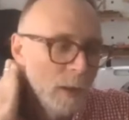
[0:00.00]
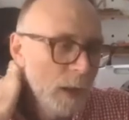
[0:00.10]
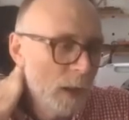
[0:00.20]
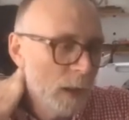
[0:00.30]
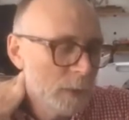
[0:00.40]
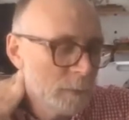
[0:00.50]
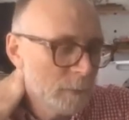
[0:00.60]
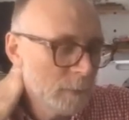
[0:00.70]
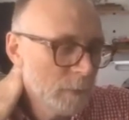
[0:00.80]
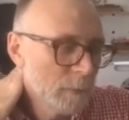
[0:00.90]

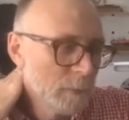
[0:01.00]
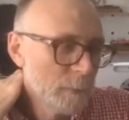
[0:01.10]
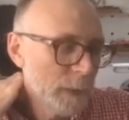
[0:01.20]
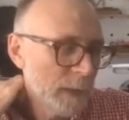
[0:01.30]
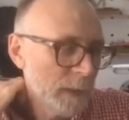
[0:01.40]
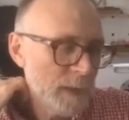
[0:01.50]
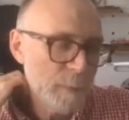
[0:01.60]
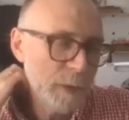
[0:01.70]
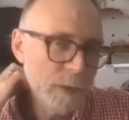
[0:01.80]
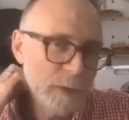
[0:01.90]
But in the
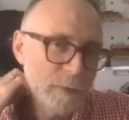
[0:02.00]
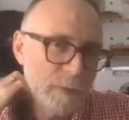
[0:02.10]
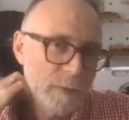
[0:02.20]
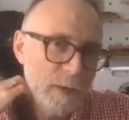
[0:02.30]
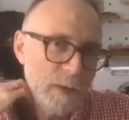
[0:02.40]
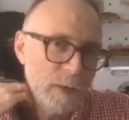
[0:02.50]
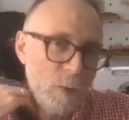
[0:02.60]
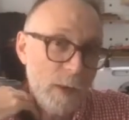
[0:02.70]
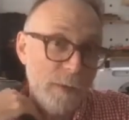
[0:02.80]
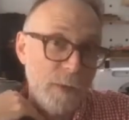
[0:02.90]
spirit of
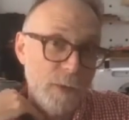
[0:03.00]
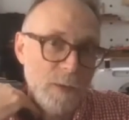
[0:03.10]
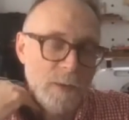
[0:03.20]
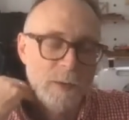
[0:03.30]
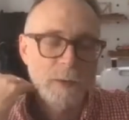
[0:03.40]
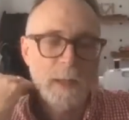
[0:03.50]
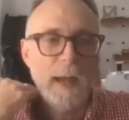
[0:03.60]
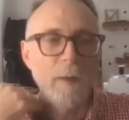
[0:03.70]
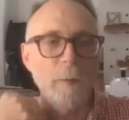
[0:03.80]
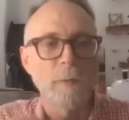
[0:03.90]
quite a few songs on the
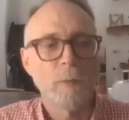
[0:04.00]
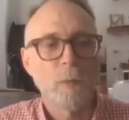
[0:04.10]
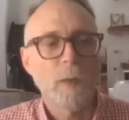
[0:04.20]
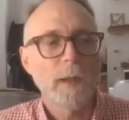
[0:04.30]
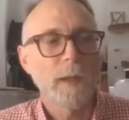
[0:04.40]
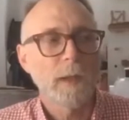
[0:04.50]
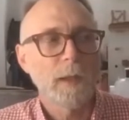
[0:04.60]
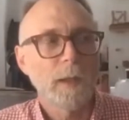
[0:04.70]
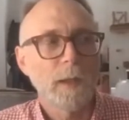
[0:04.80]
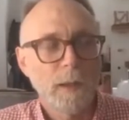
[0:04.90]
album,
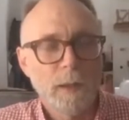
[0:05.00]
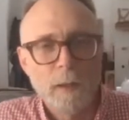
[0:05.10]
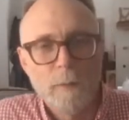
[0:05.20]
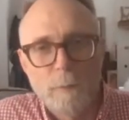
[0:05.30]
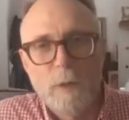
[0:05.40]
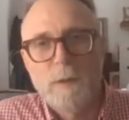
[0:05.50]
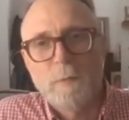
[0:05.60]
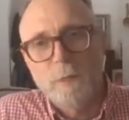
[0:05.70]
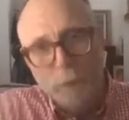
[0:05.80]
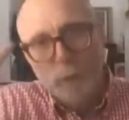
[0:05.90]
we kind of just
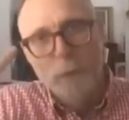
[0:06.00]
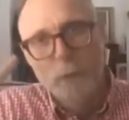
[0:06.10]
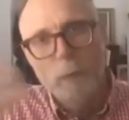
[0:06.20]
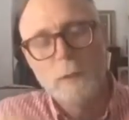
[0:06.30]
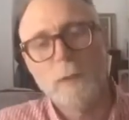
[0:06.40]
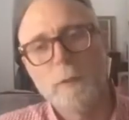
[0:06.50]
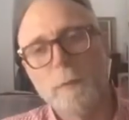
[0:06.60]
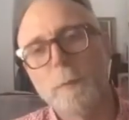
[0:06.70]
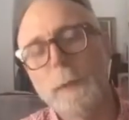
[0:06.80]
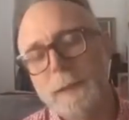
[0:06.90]
threw a lot
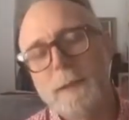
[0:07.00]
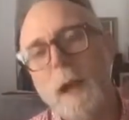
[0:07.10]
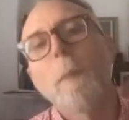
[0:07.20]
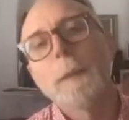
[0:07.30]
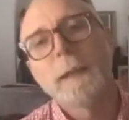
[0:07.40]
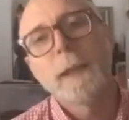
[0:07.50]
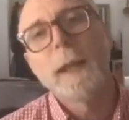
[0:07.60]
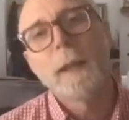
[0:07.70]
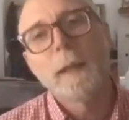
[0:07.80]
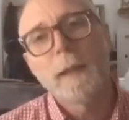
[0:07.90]
of bits up in the
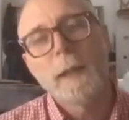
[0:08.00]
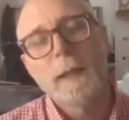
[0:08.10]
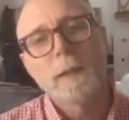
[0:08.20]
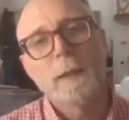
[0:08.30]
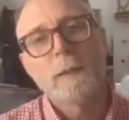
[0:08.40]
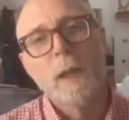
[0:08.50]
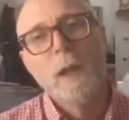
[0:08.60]
air, and